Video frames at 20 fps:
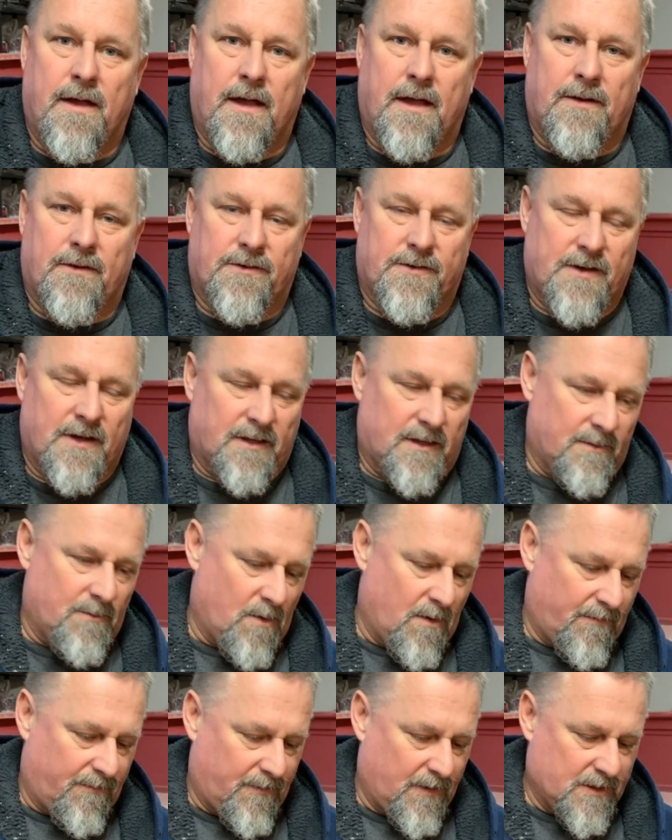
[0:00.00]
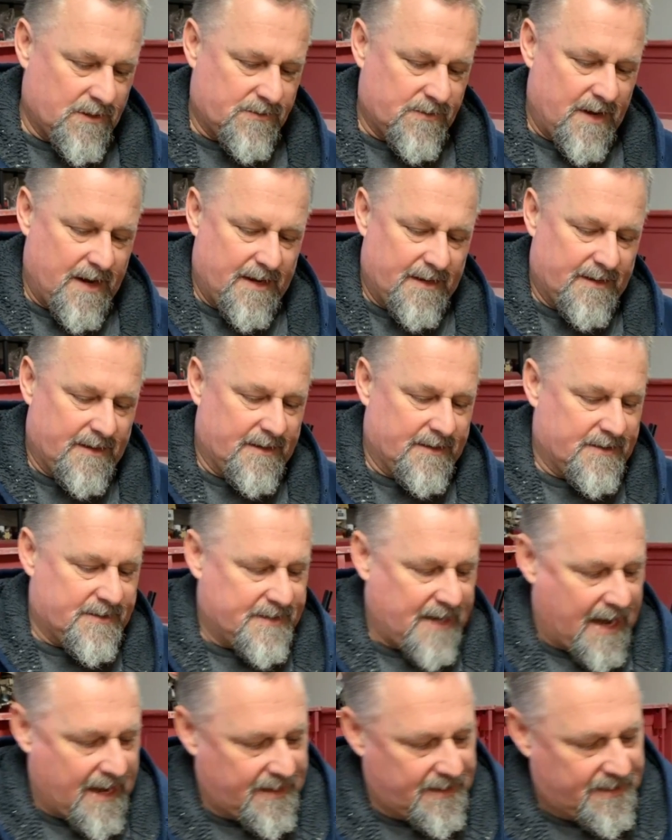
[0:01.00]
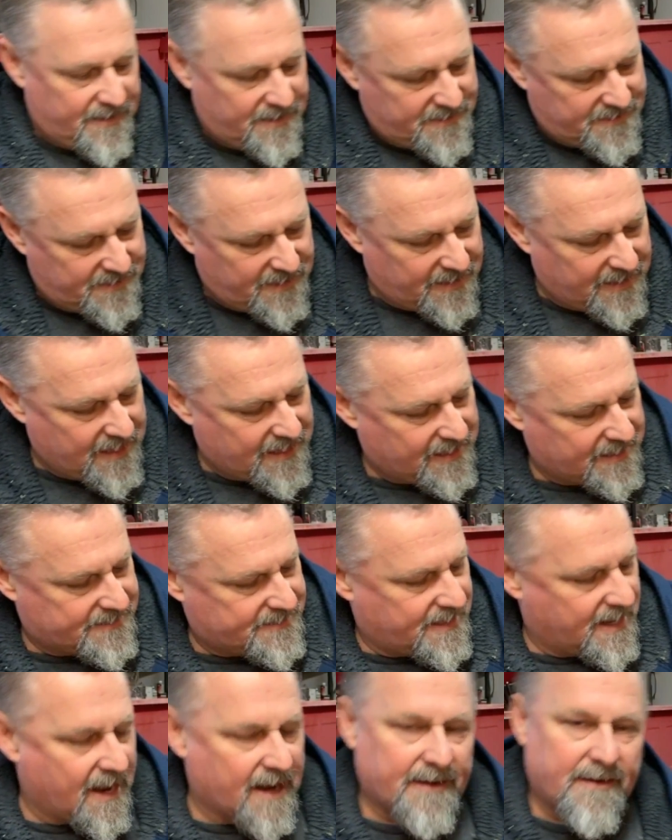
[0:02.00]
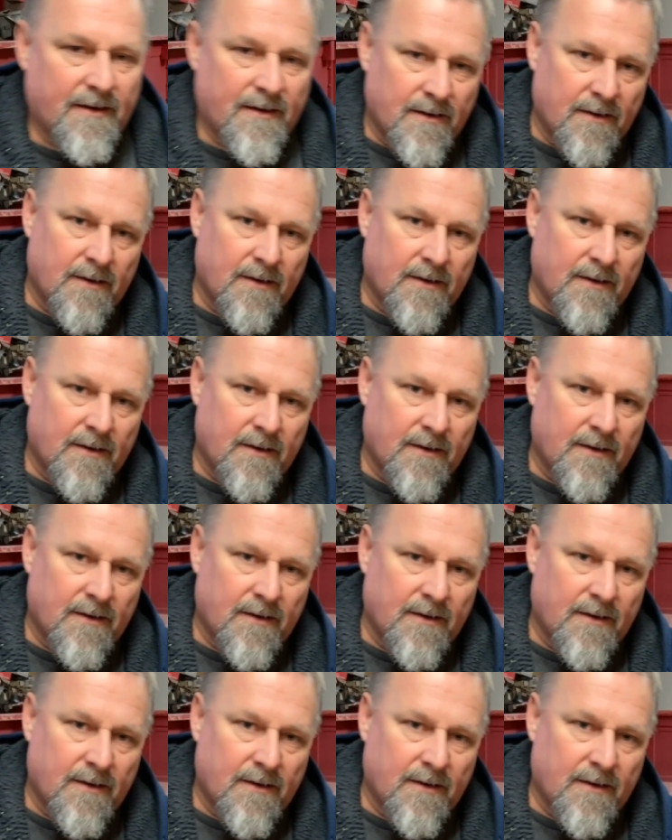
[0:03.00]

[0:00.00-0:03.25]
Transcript: And there's nothing more frustrating than standing this thing on its end,